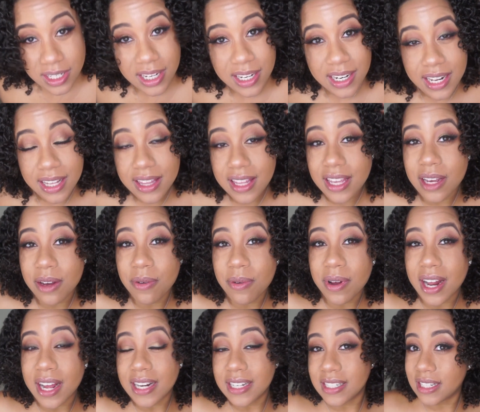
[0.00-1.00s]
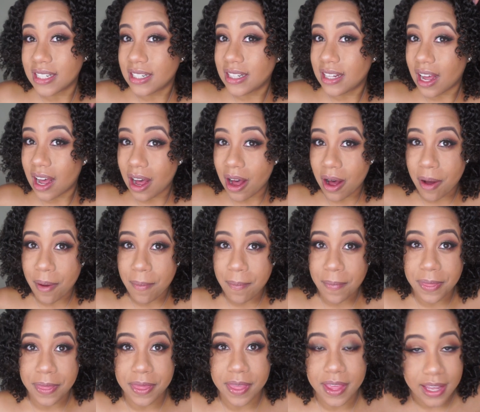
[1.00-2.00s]
in, I think, when I did
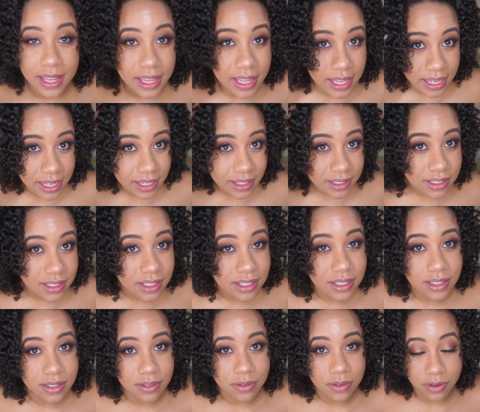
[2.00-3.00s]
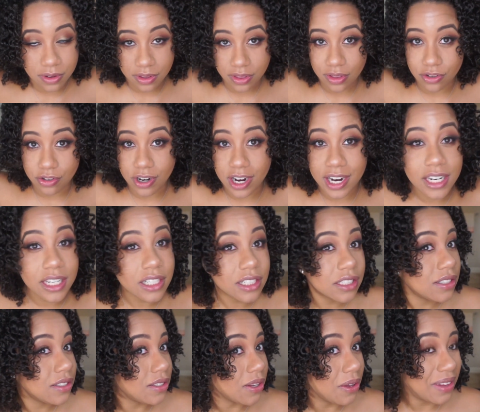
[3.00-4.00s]
the heat with the dryers,
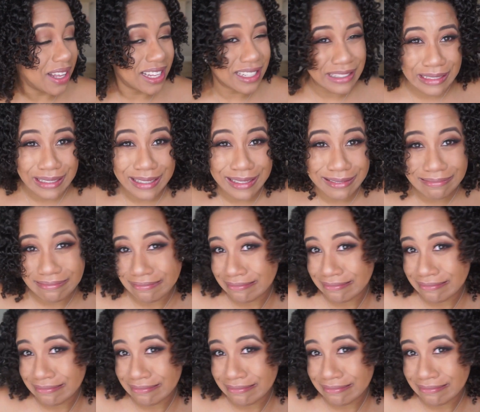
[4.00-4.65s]
so that's good.